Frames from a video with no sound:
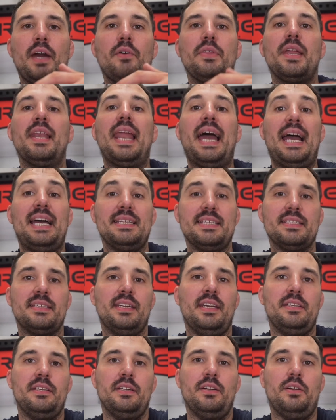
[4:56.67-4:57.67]
the last
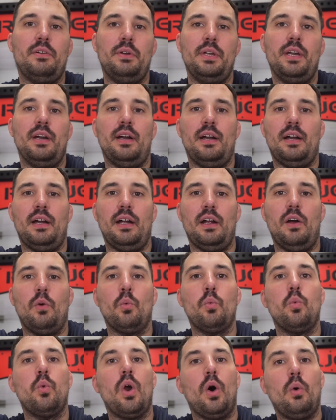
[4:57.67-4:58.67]
category are
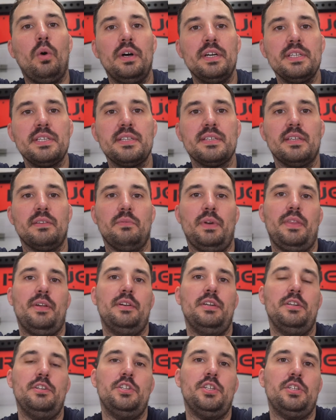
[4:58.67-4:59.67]
rowers, and whether
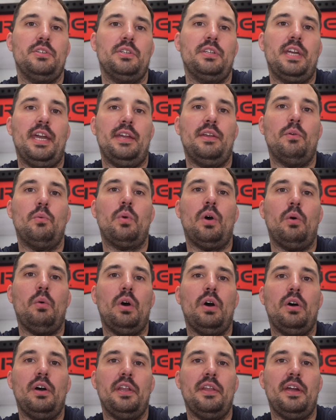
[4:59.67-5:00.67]
you should get a
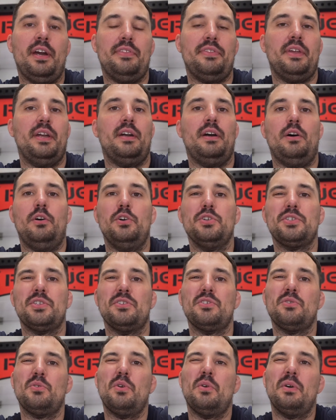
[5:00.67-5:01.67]
rower or not, they are
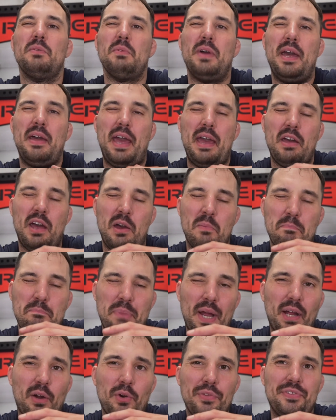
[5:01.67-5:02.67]
also
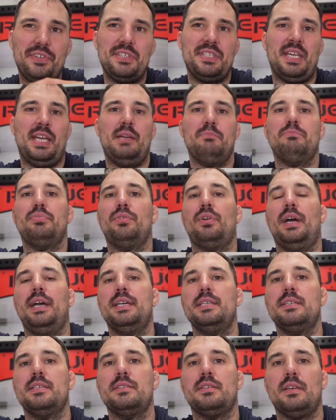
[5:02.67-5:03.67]
about the same
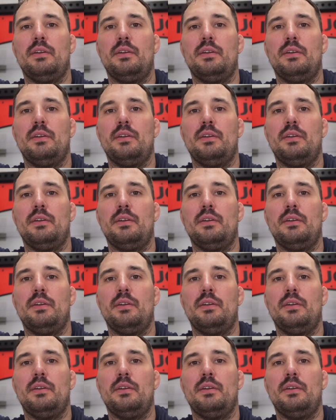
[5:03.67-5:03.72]
price